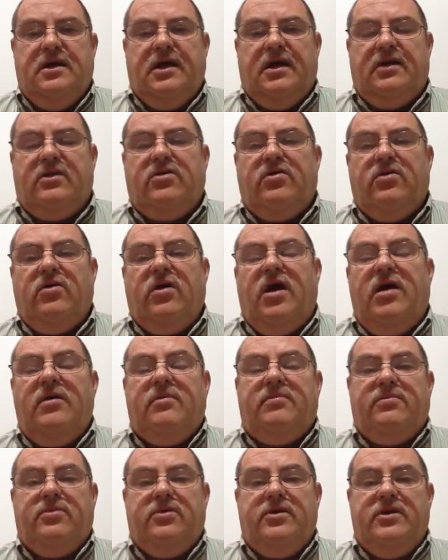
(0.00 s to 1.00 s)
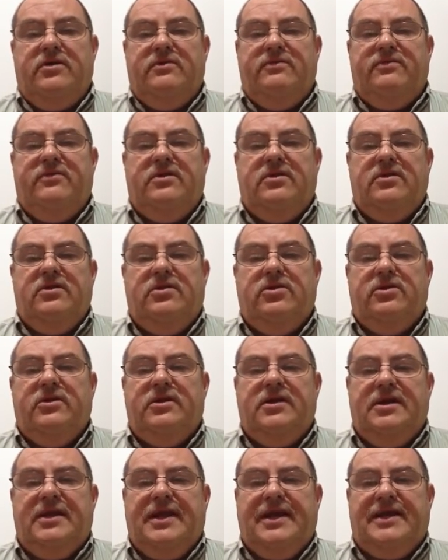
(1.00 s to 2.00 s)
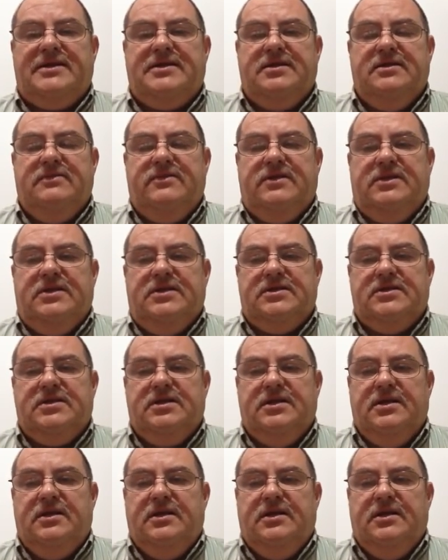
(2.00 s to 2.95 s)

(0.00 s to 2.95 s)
and cooperative learning activities.